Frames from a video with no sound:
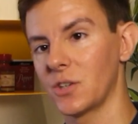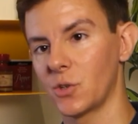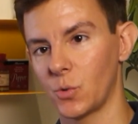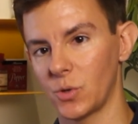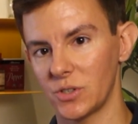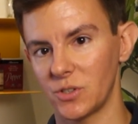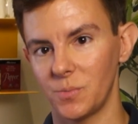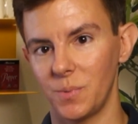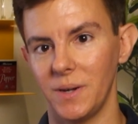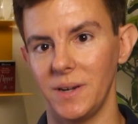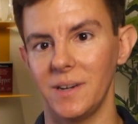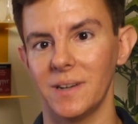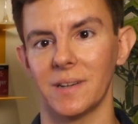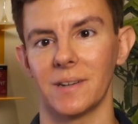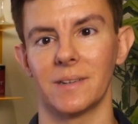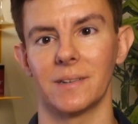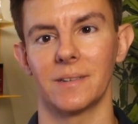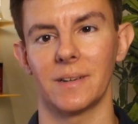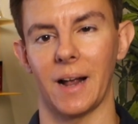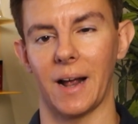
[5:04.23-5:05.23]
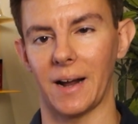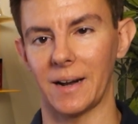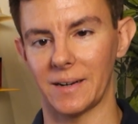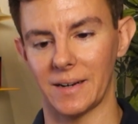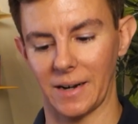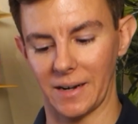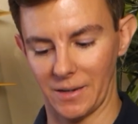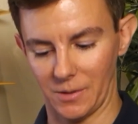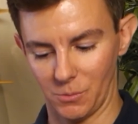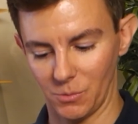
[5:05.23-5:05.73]
and crispy and
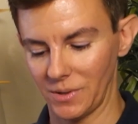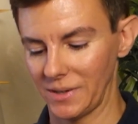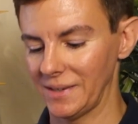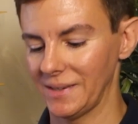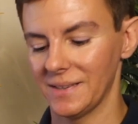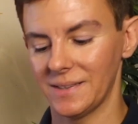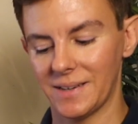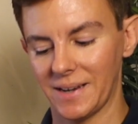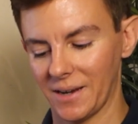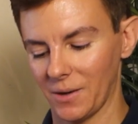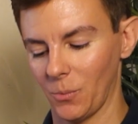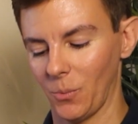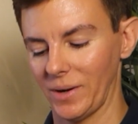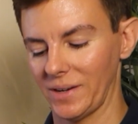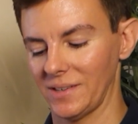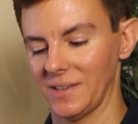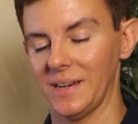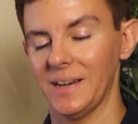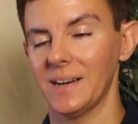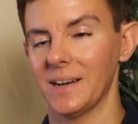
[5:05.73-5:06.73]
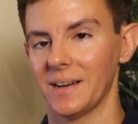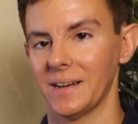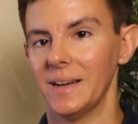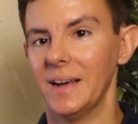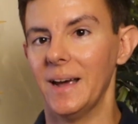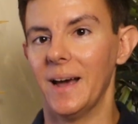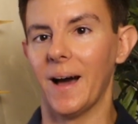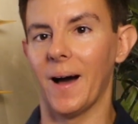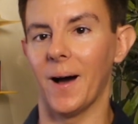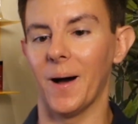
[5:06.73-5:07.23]
I really can't wait to eat it.
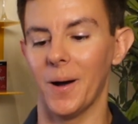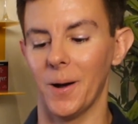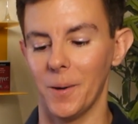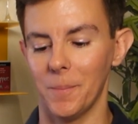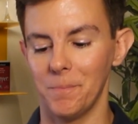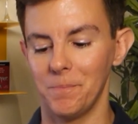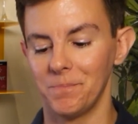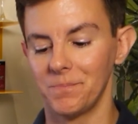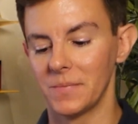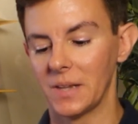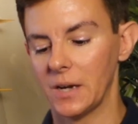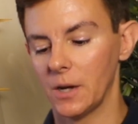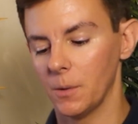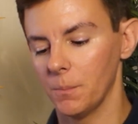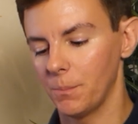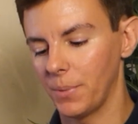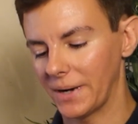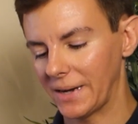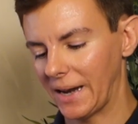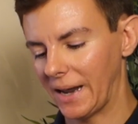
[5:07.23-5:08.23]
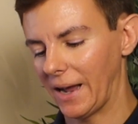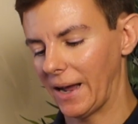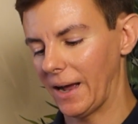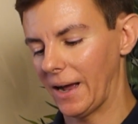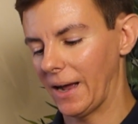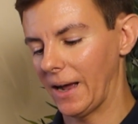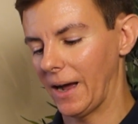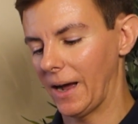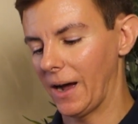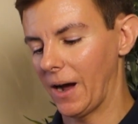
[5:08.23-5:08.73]
Um, but
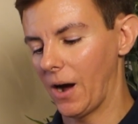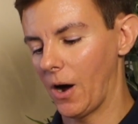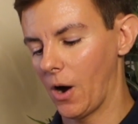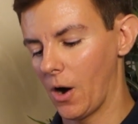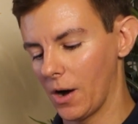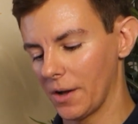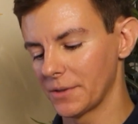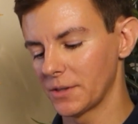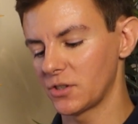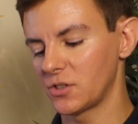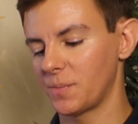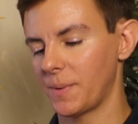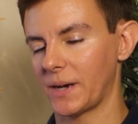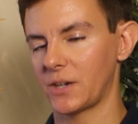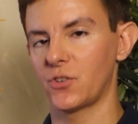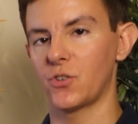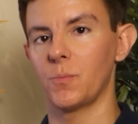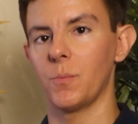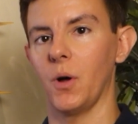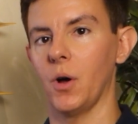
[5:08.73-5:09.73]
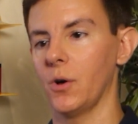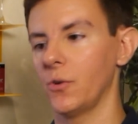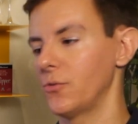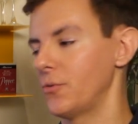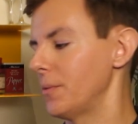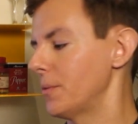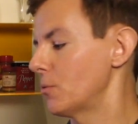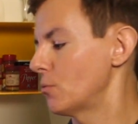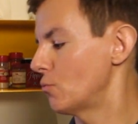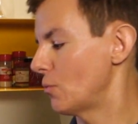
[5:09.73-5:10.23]
on the spectrum
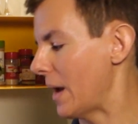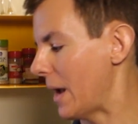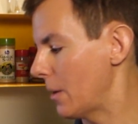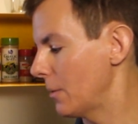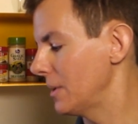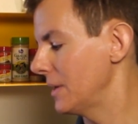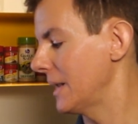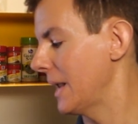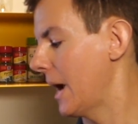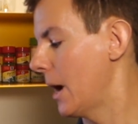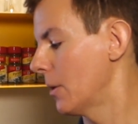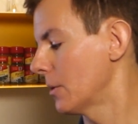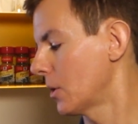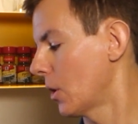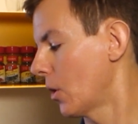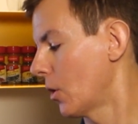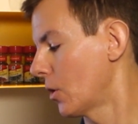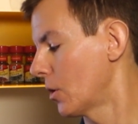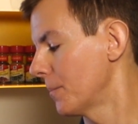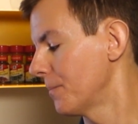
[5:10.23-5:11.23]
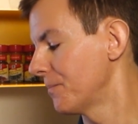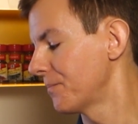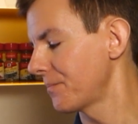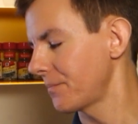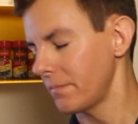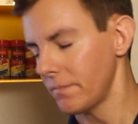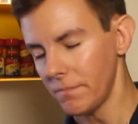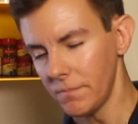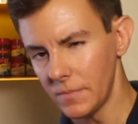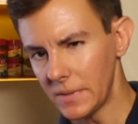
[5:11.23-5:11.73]
of rounding out our
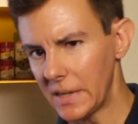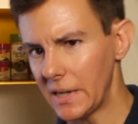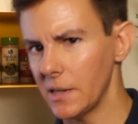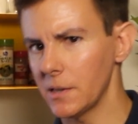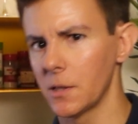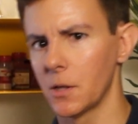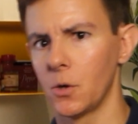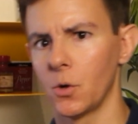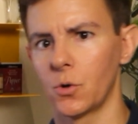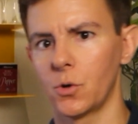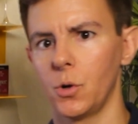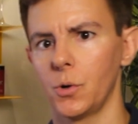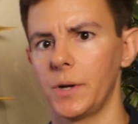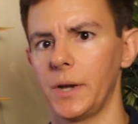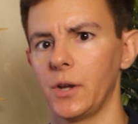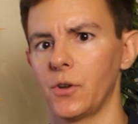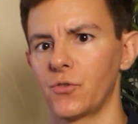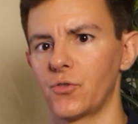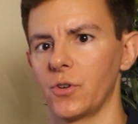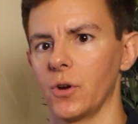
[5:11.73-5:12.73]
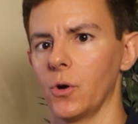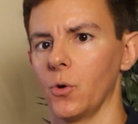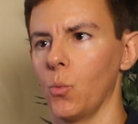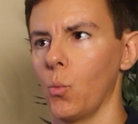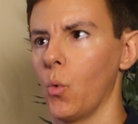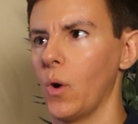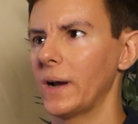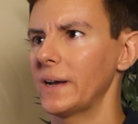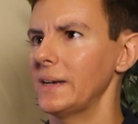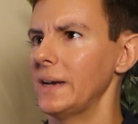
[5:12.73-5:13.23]
little cooking show.
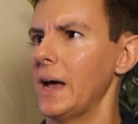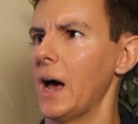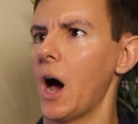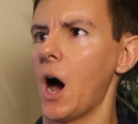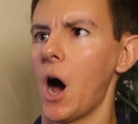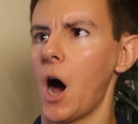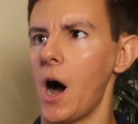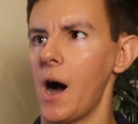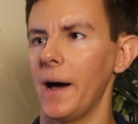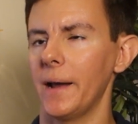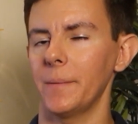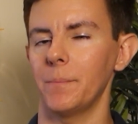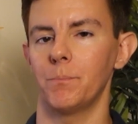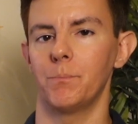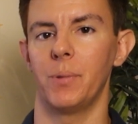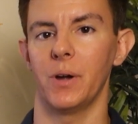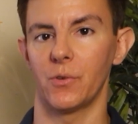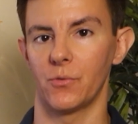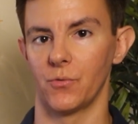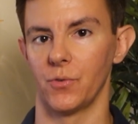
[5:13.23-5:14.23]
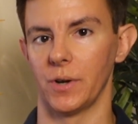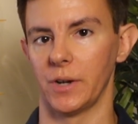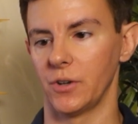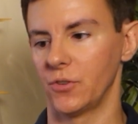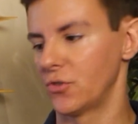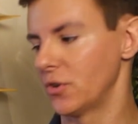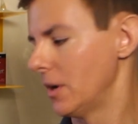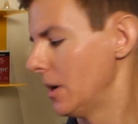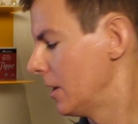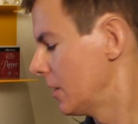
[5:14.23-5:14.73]
What hot
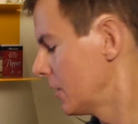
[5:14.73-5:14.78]
beverage